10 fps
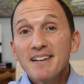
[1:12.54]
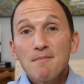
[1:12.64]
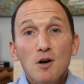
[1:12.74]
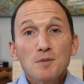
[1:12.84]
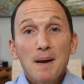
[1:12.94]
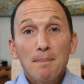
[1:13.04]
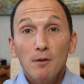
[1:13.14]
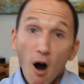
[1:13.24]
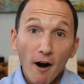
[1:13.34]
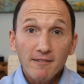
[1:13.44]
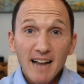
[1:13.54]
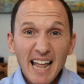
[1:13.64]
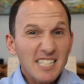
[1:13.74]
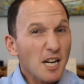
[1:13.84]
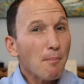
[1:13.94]
Most people are,
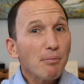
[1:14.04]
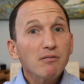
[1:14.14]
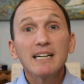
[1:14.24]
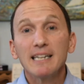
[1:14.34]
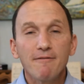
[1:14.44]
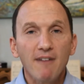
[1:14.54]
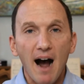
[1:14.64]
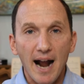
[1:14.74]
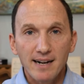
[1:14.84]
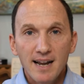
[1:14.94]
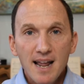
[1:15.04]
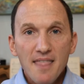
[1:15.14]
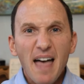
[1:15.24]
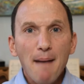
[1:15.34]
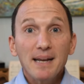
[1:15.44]
and it's completely fine.
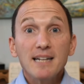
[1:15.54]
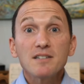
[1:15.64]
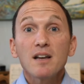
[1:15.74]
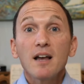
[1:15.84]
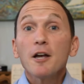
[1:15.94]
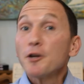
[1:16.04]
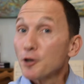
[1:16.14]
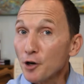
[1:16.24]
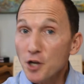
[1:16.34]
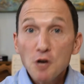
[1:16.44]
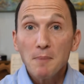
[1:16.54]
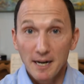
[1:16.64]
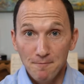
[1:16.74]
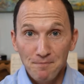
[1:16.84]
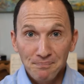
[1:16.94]
That means you're human.